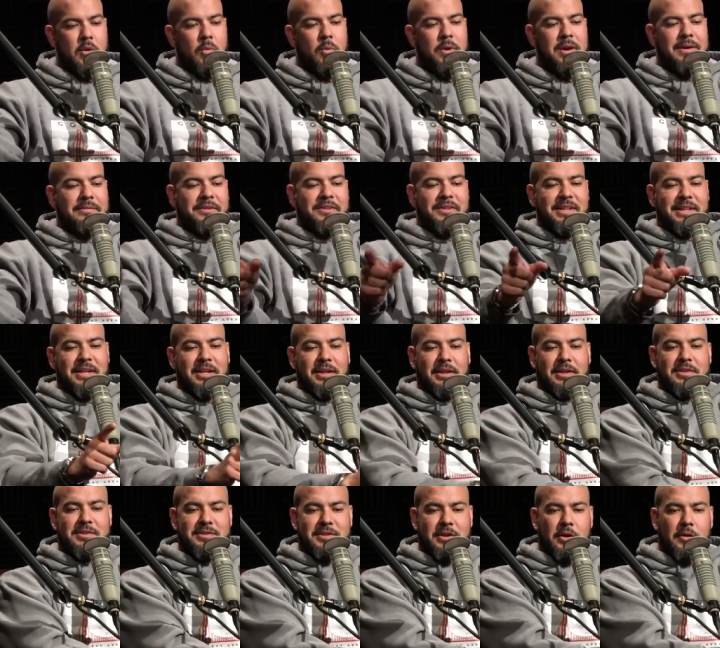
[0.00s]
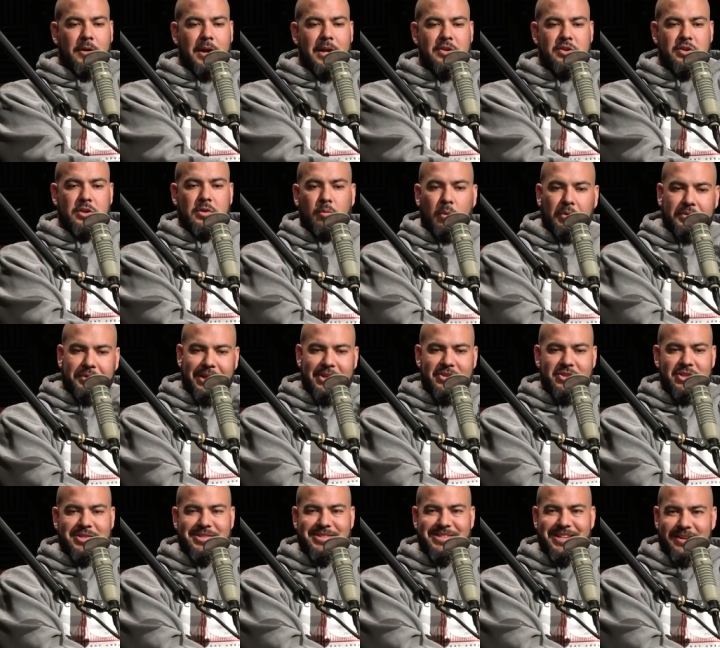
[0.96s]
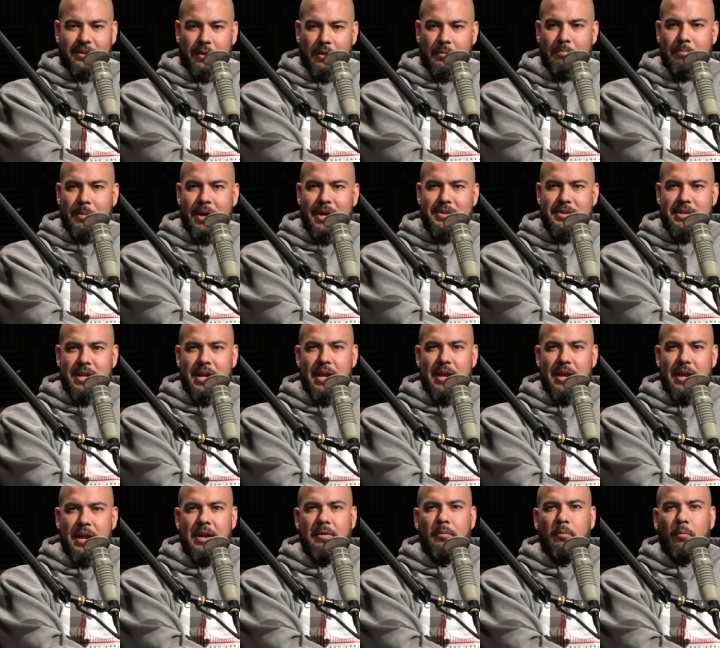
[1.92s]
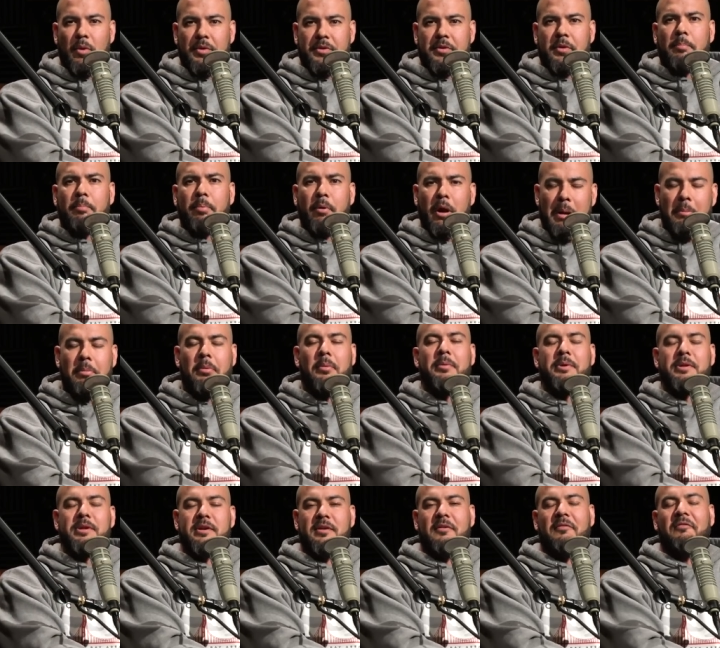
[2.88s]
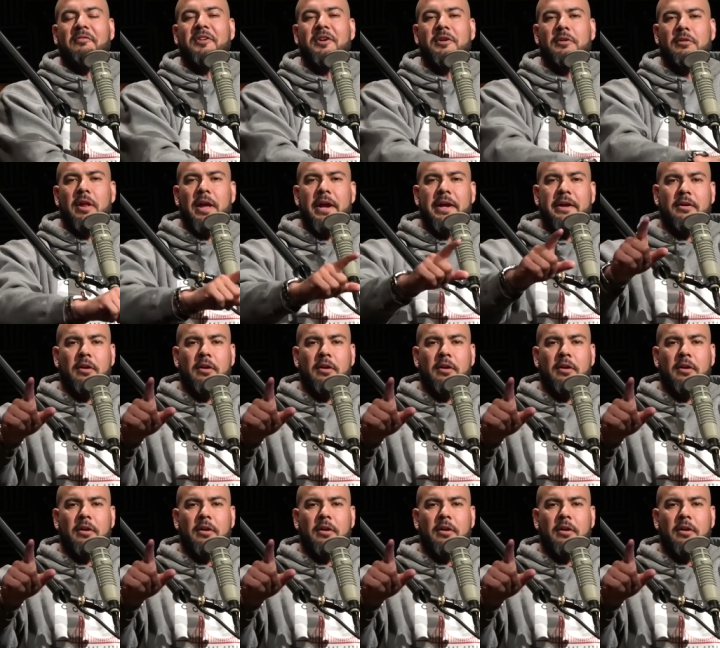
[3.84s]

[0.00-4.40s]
we have to take into consideration what they just did on Monday and what they're probably going to feel like. How